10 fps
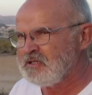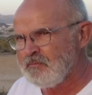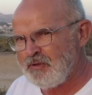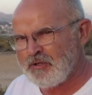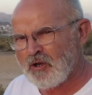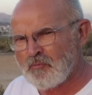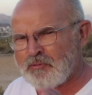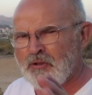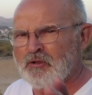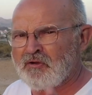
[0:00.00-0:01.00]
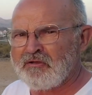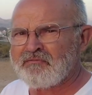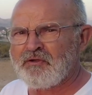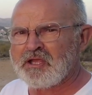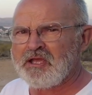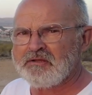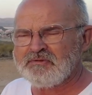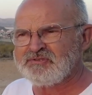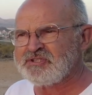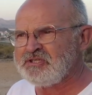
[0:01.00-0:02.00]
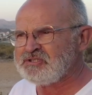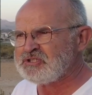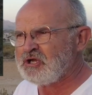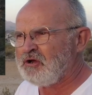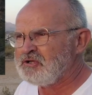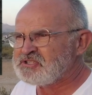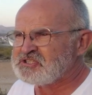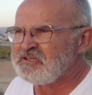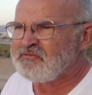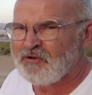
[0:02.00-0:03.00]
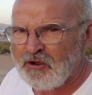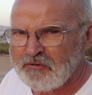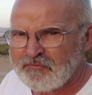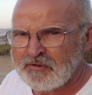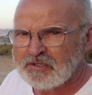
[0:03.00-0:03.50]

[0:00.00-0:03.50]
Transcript: But you've got to put the right thing in, the DJI C5